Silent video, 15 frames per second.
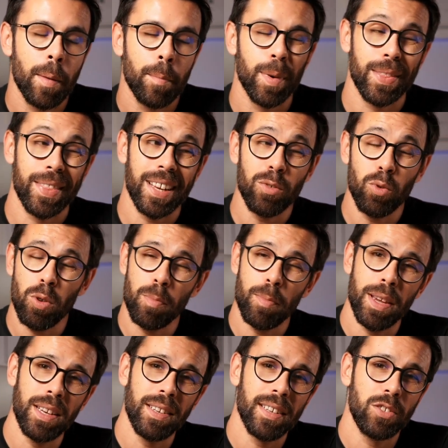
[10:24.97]
But that will
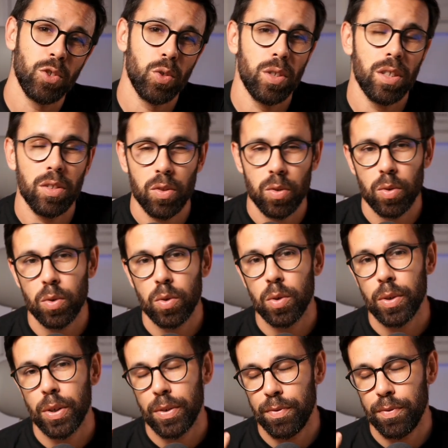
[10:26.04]
mean that you need to